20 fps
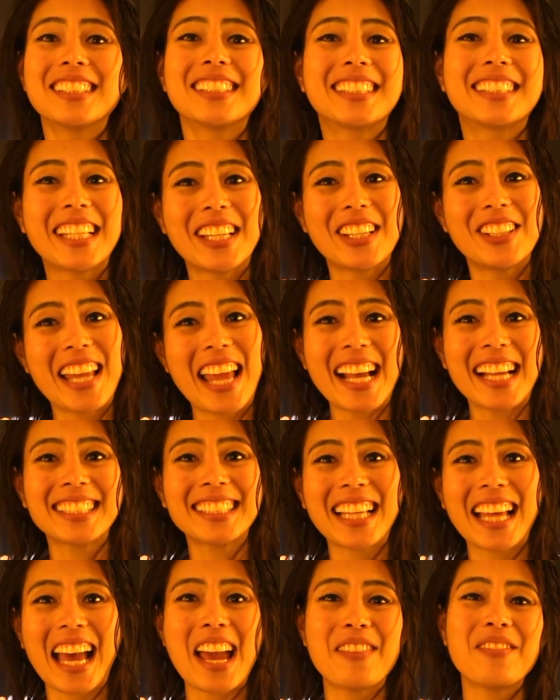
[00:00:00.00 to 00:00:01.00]
See you next
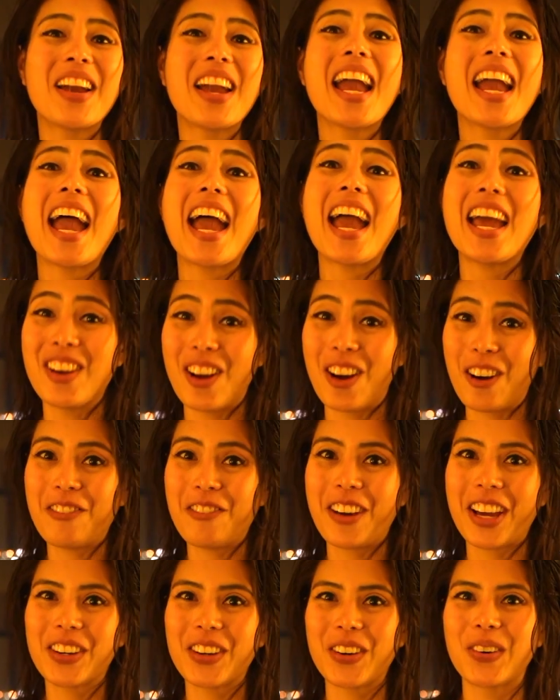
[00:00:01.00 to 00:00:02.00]
time, and off
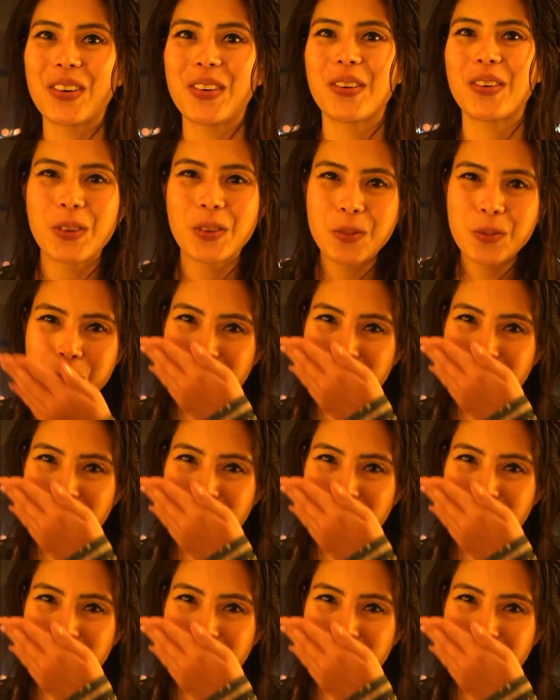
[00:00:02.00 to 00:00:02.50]
I go.